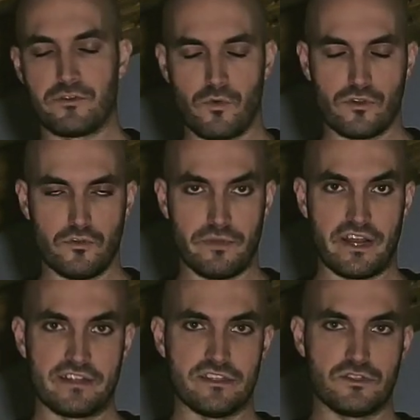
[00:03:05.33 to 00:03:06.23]
you want to
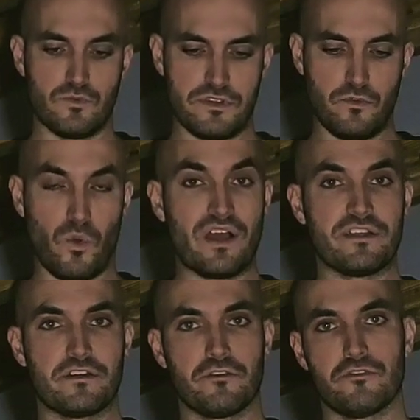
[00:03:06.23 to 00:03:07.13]
practice with
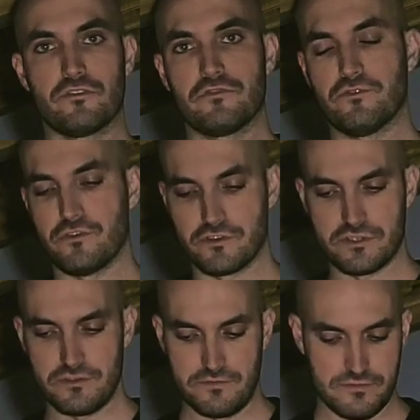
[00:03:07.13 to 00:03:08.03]
wider yo-yo at first.